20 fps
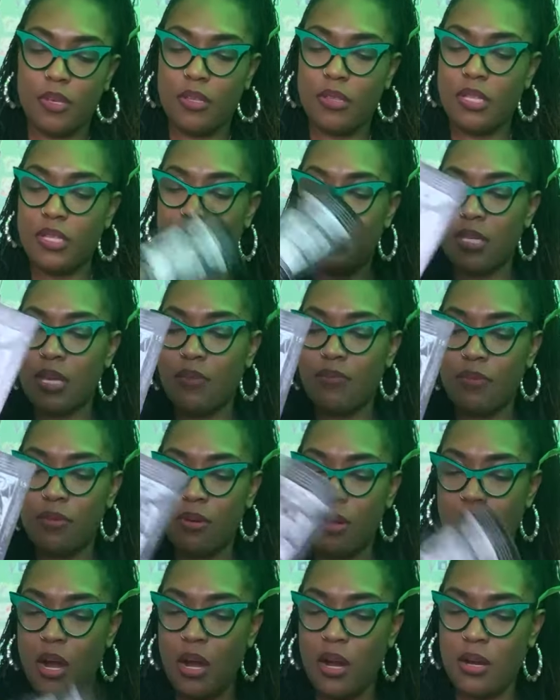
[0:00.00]
The Devil
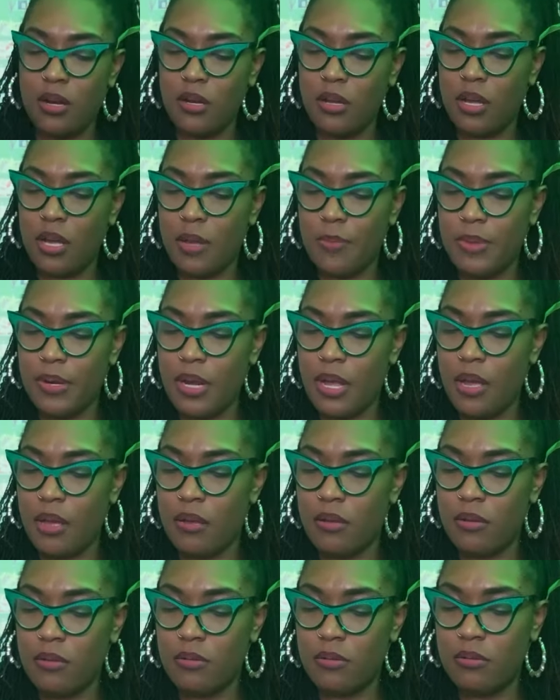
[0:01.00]
card coming
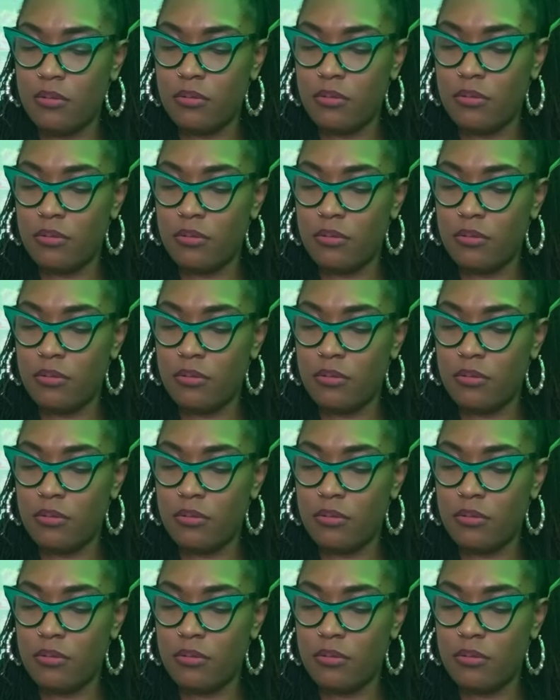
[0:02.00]
out.